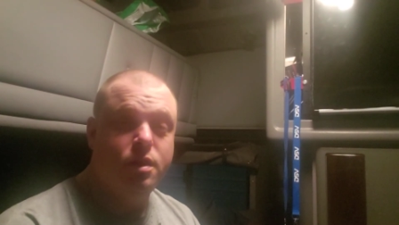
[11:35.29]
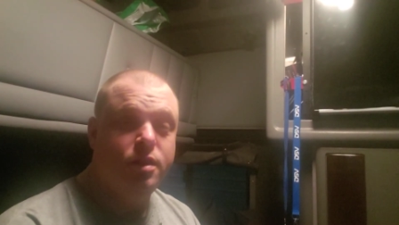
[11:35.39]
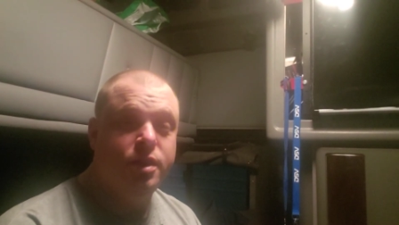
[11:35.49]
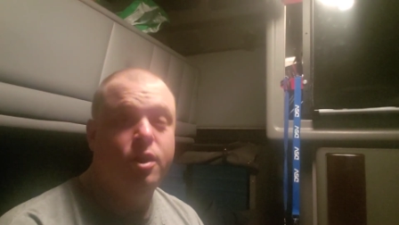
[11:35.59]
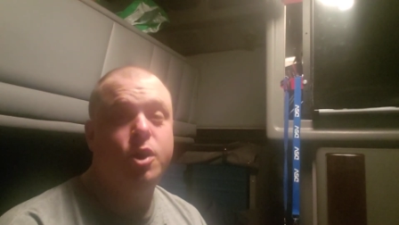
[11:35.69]

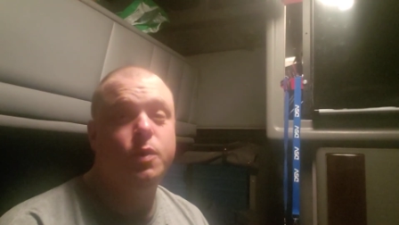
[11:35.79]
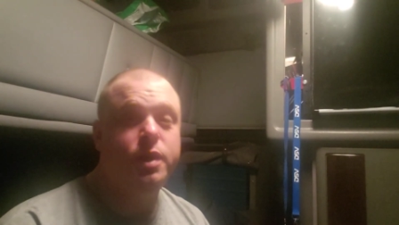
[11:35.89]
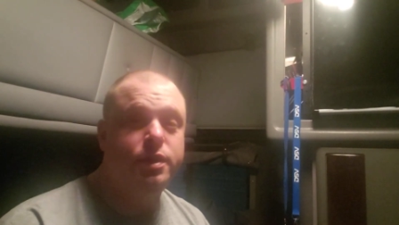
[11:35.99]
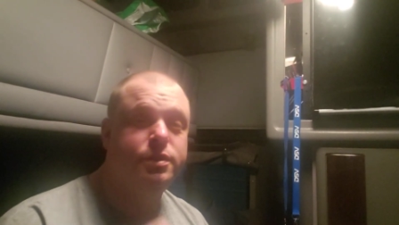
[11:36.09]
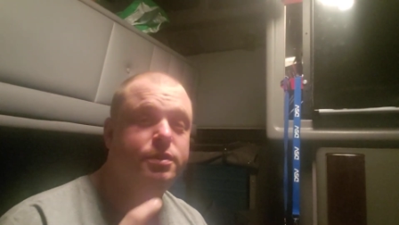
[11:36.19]
like
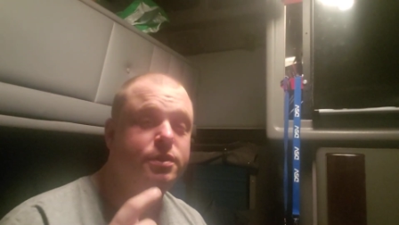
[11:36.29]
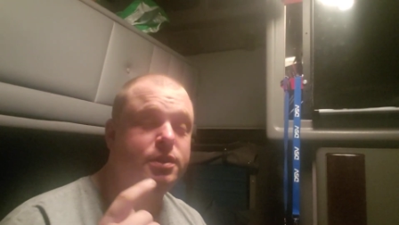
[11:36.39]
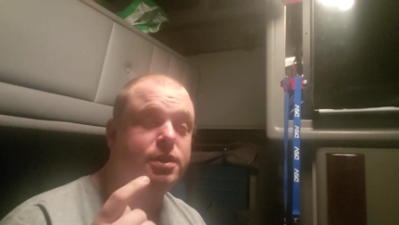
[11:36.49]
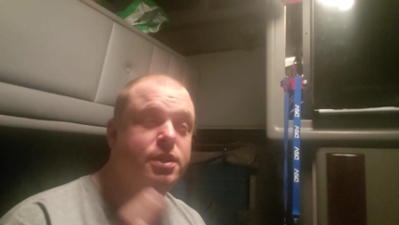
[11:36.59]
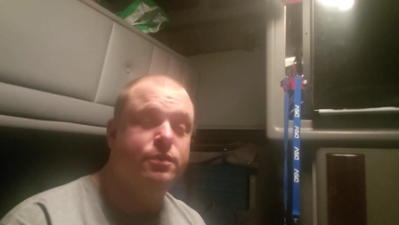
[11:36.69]
always,
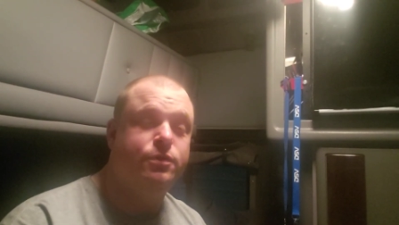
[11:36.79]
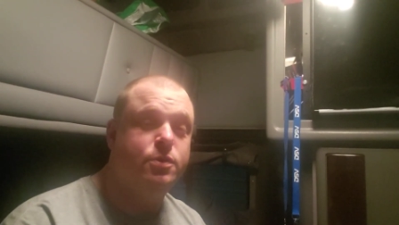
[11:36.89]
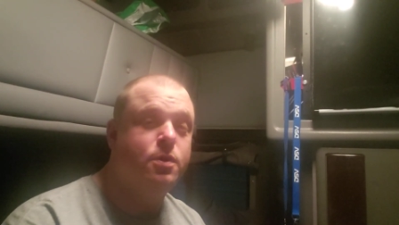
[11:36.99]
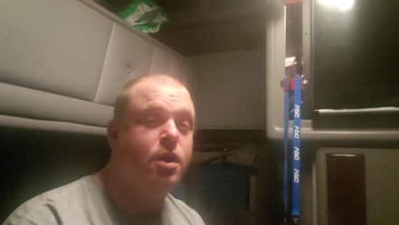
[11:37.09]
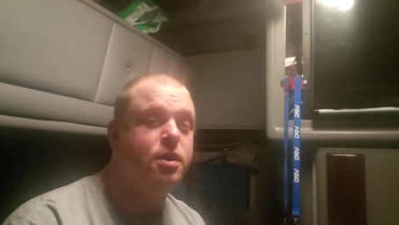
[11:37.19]
if
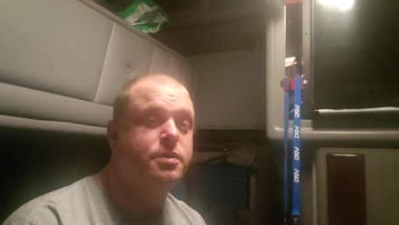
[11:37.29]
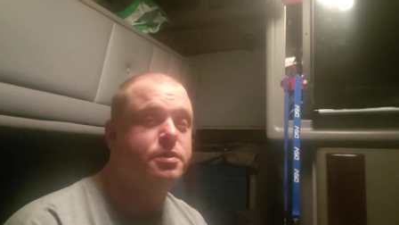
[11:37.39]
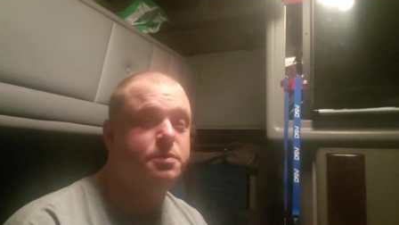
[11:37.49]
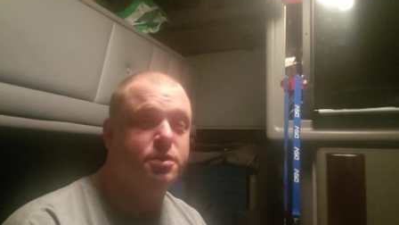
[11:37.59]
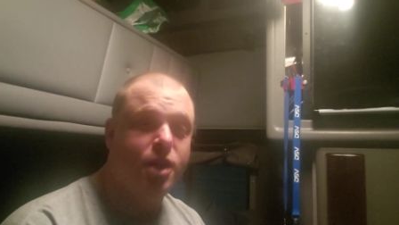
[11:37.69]
you are a
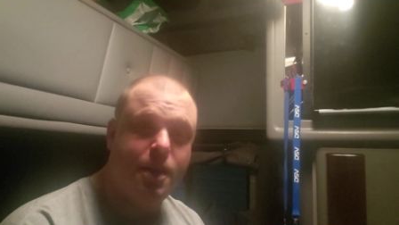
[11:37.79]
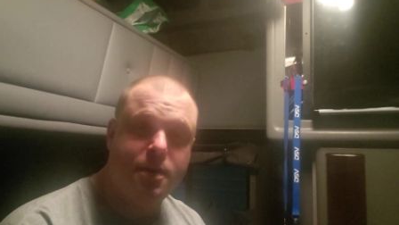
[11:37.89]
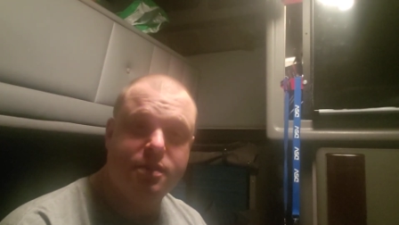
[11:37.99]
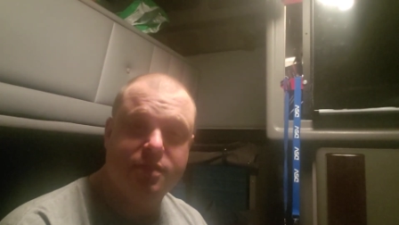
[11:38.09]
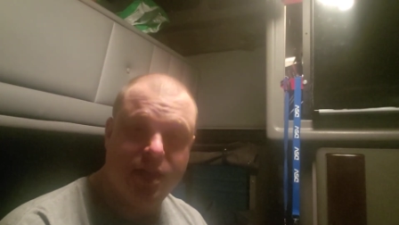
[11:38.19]

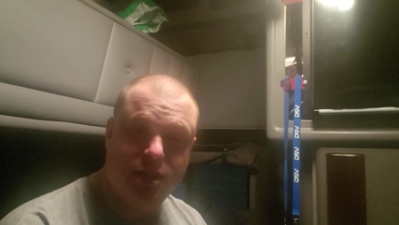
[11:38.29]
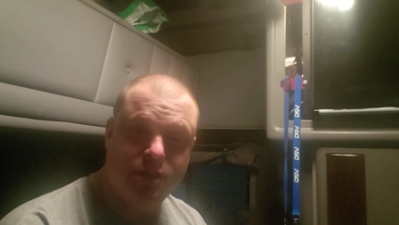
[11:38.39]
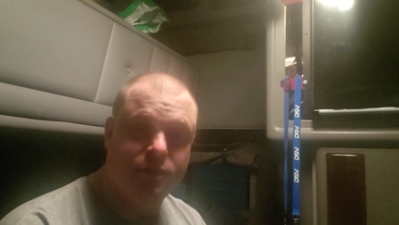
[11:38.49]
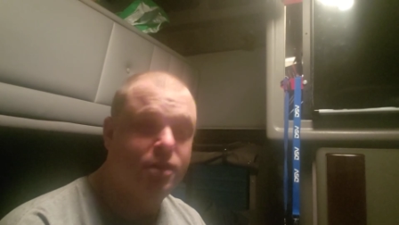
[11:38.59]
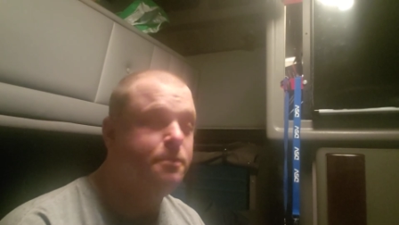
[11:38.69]
subscriber, thank
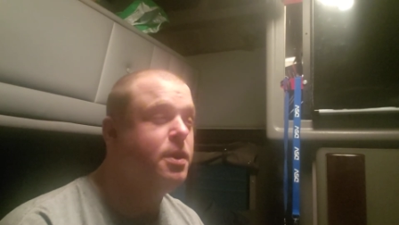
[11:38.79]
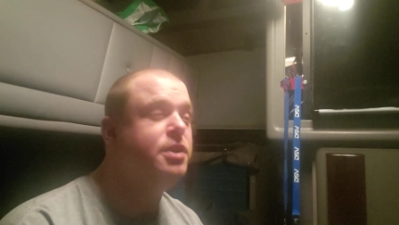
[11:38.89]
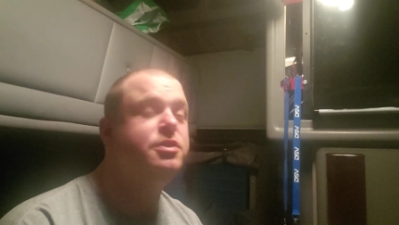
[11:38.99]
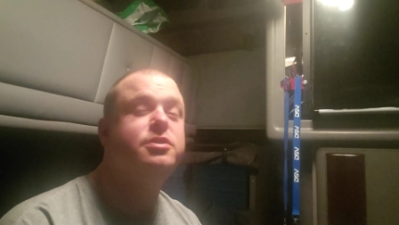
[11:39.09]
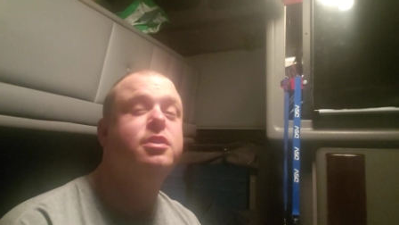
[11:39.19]
you very
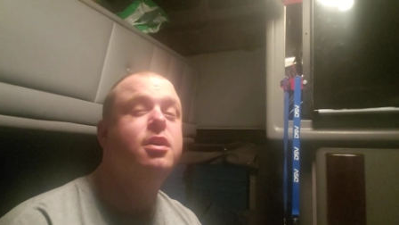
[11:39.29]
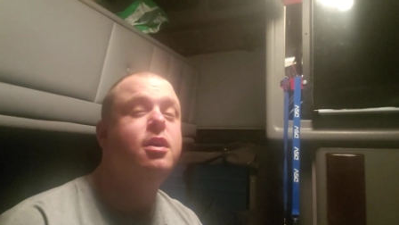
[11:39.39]
much.